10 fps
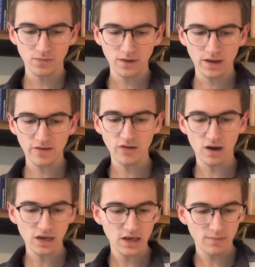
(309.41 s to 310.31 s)
He's
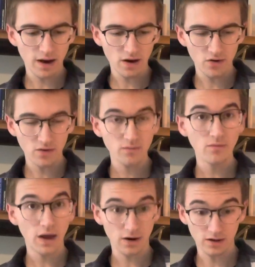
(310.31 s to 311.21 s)
talking about,
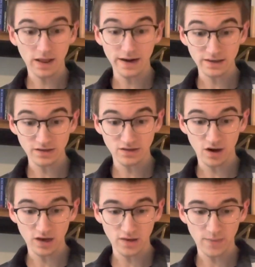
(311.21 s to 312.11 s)
Heraclitus is
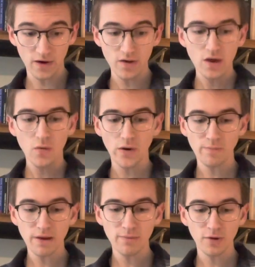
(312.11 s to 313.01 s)
talking about when
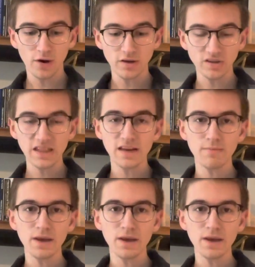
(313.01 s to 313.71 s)
people are asleep,